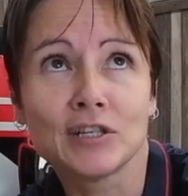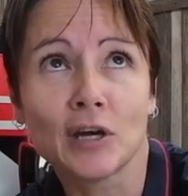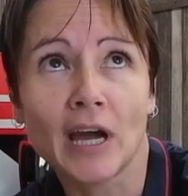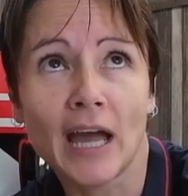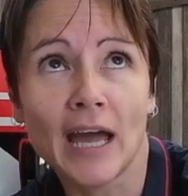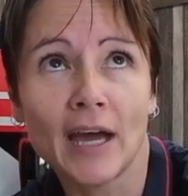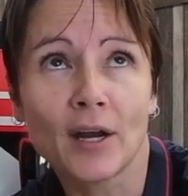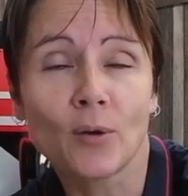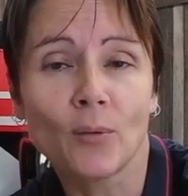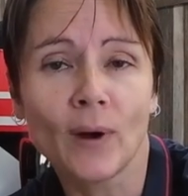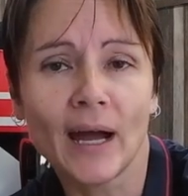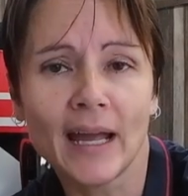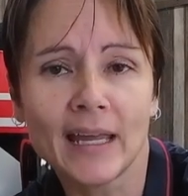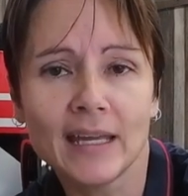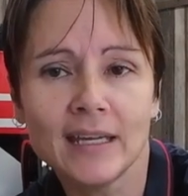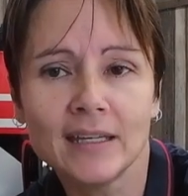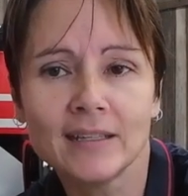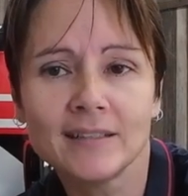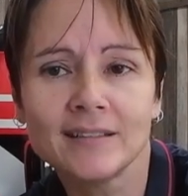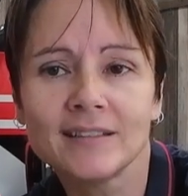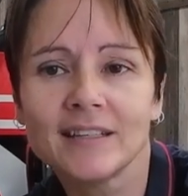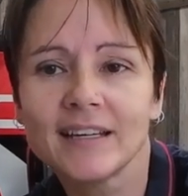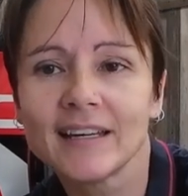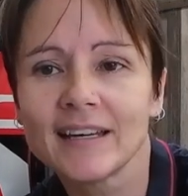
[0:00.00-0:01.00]
I had a weigh
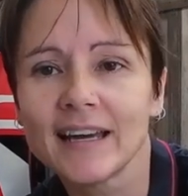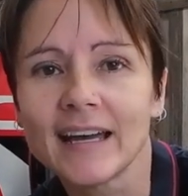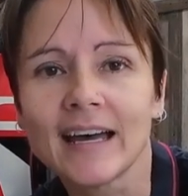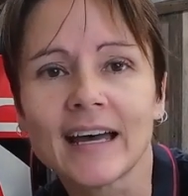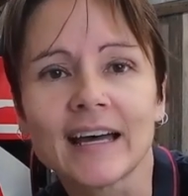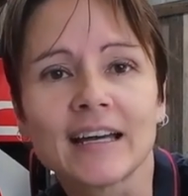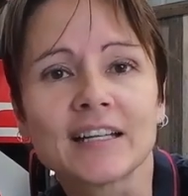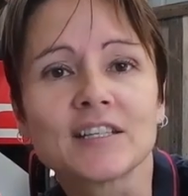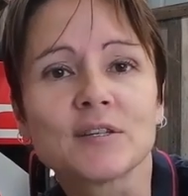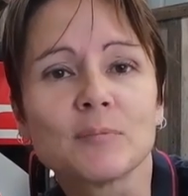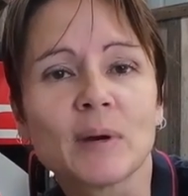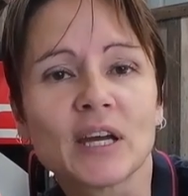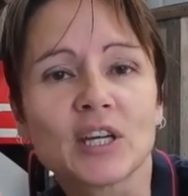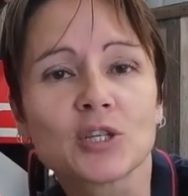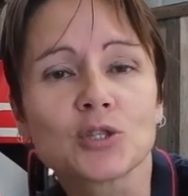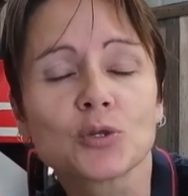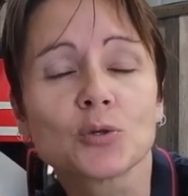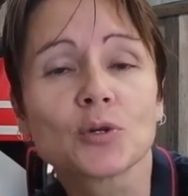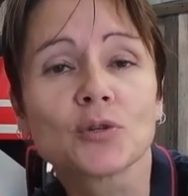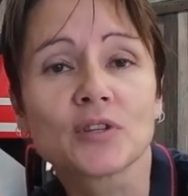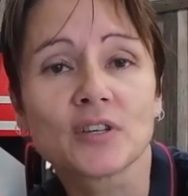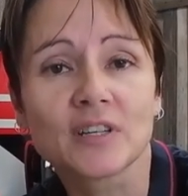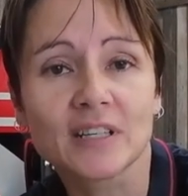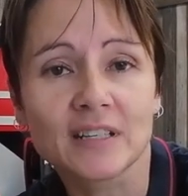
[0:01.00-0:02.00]
in to make
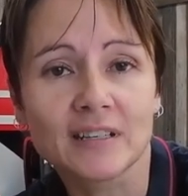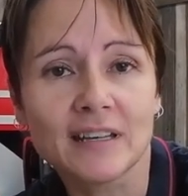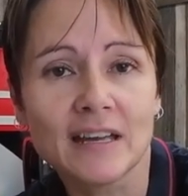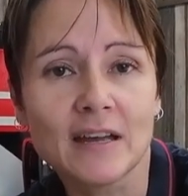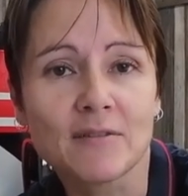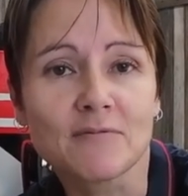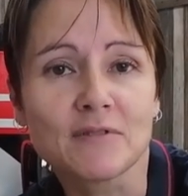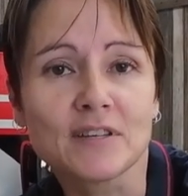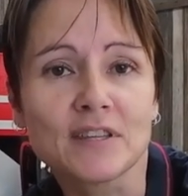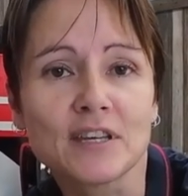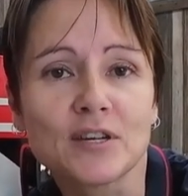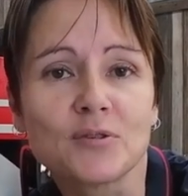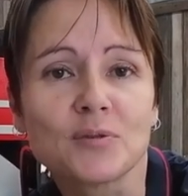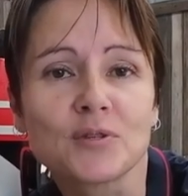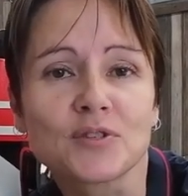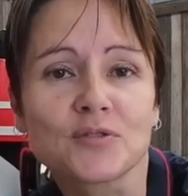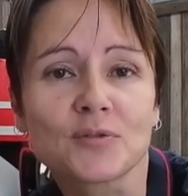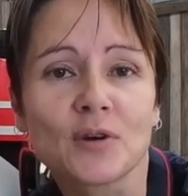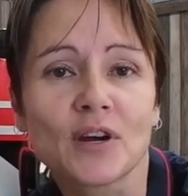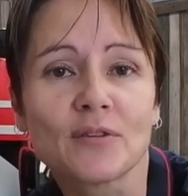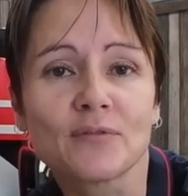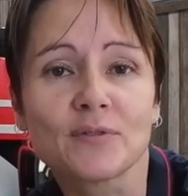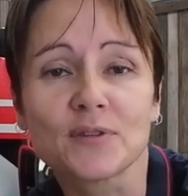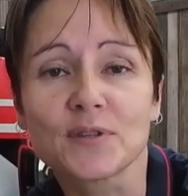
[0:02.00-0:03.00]
sure that everything was
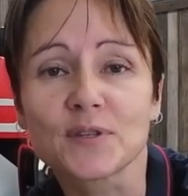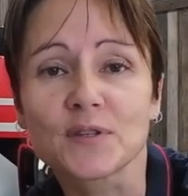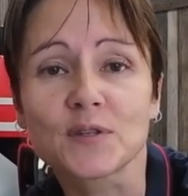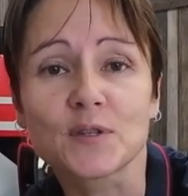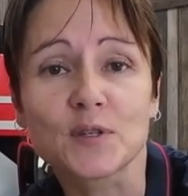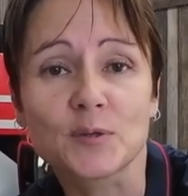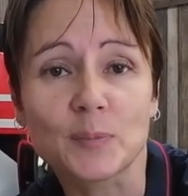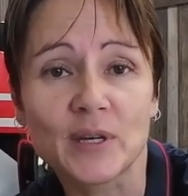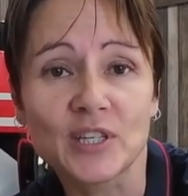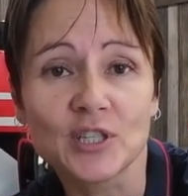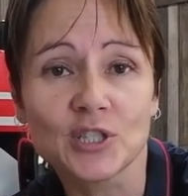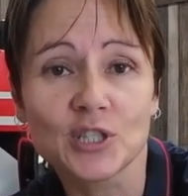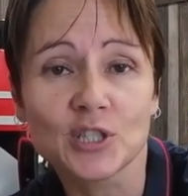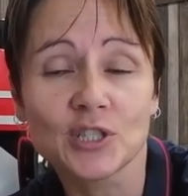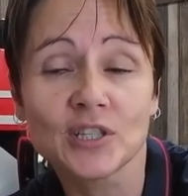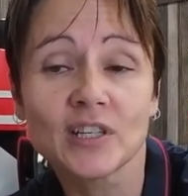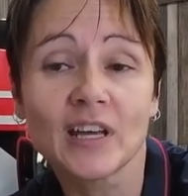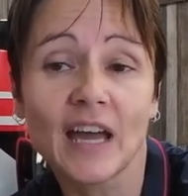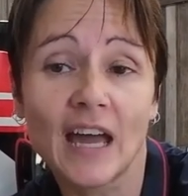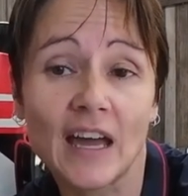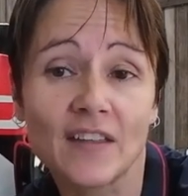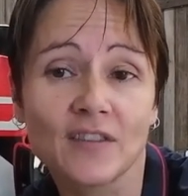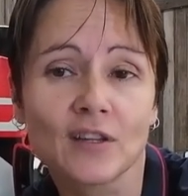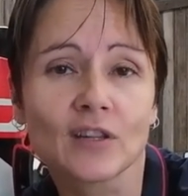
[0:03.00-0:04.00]
right for the
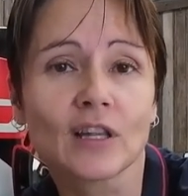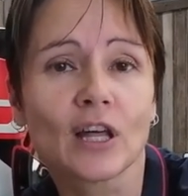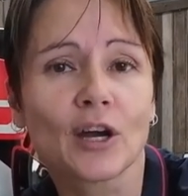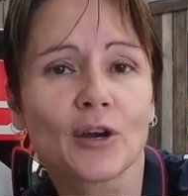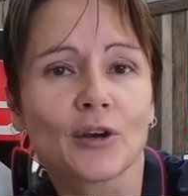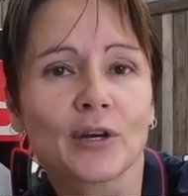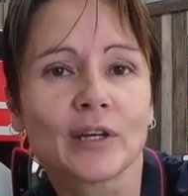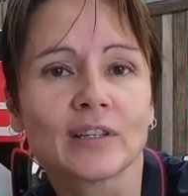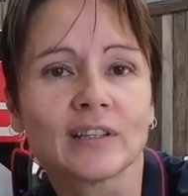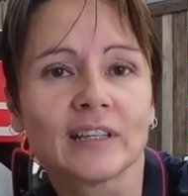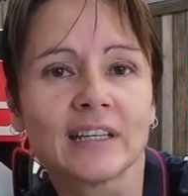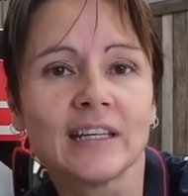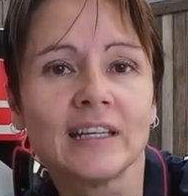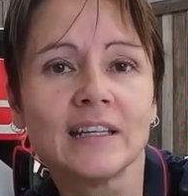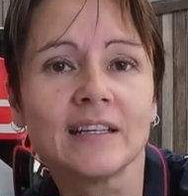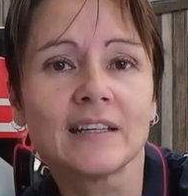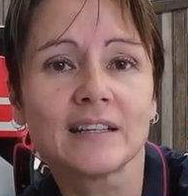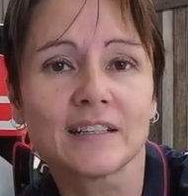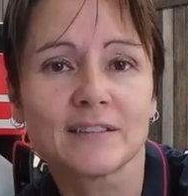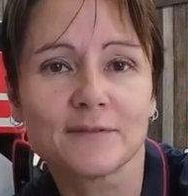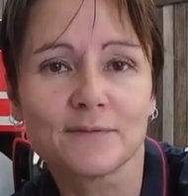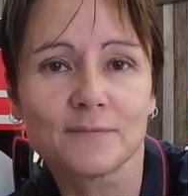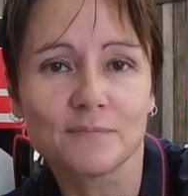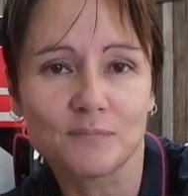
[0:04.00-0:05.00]
suspension and the lowering link,
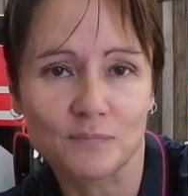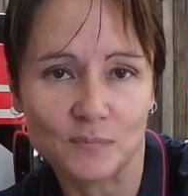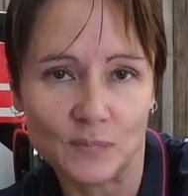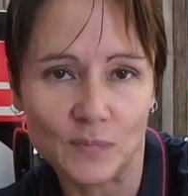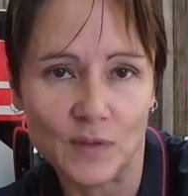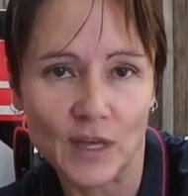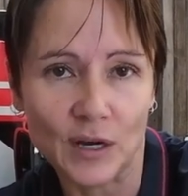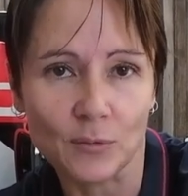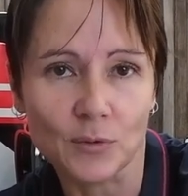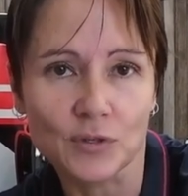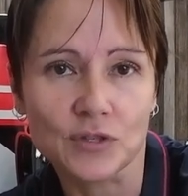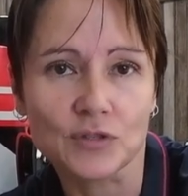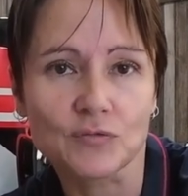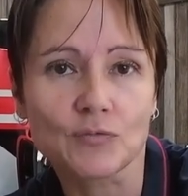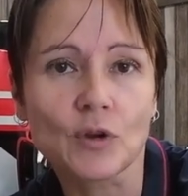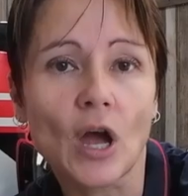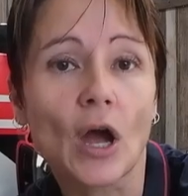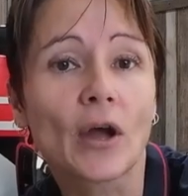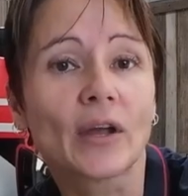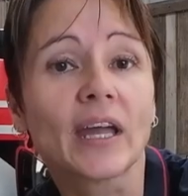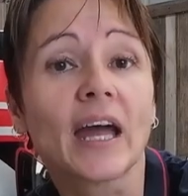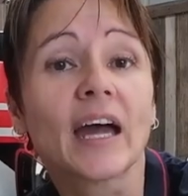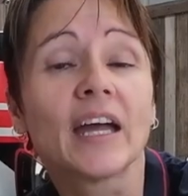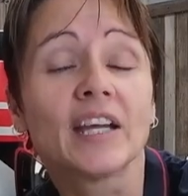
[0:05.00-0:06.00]
that it was
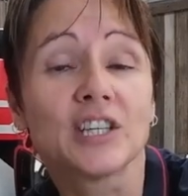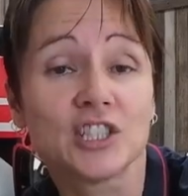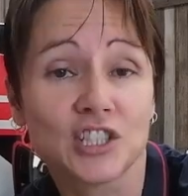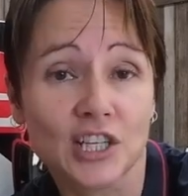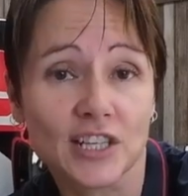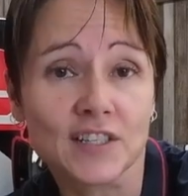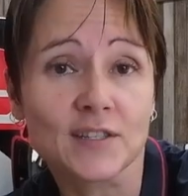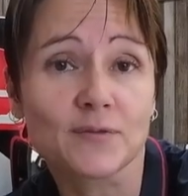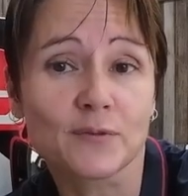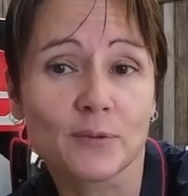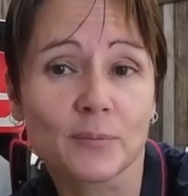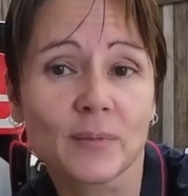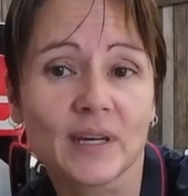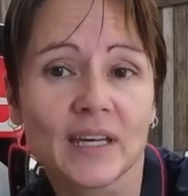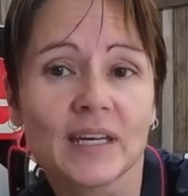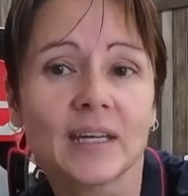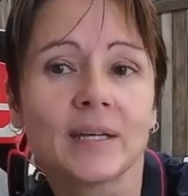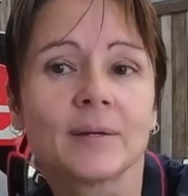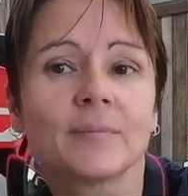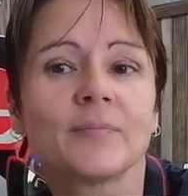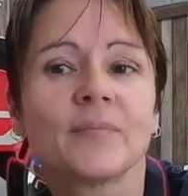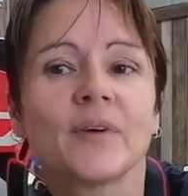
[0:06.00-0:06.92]
okay just for me.